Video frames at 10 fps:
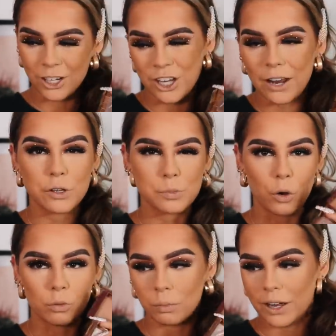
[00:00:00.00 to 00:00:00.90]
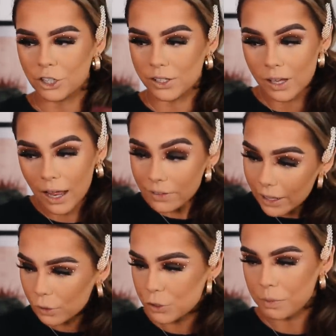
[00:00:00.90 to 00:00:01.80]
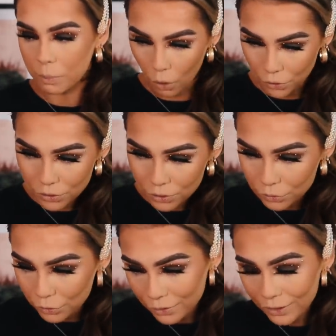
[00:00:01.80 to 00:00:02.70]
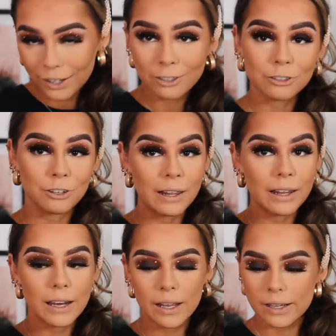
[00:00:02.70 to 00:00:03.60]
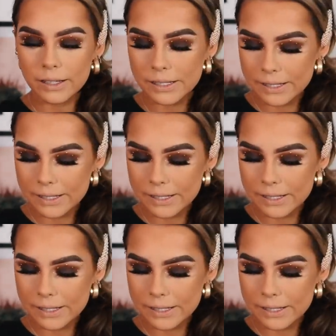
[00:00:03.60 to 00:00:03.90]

it shadows more, which is kind of the illusion we want. Right, ladies?